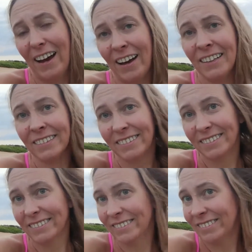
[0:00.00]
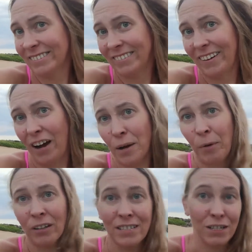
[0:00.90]
and I'm
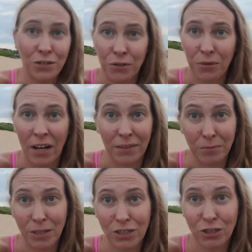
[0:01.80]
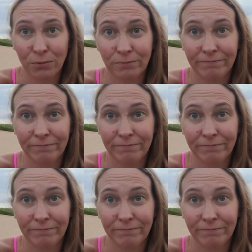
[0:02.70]
on day 2 at the beach.